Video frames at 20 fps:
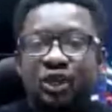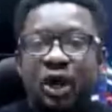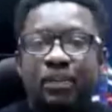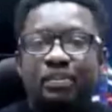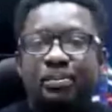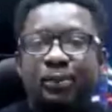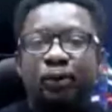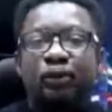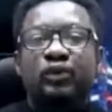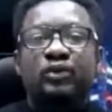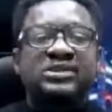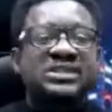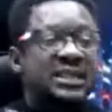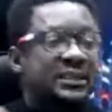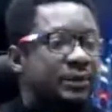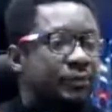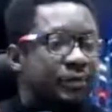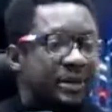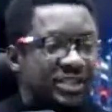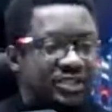producing the
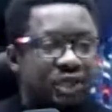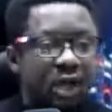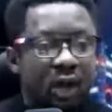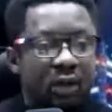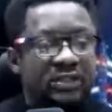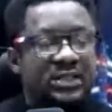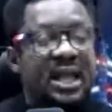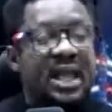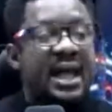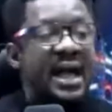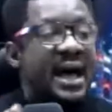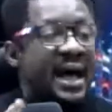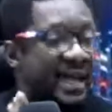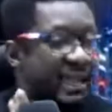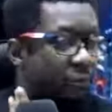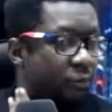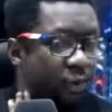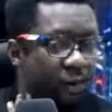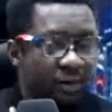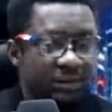result I
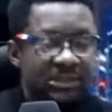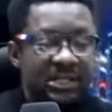want,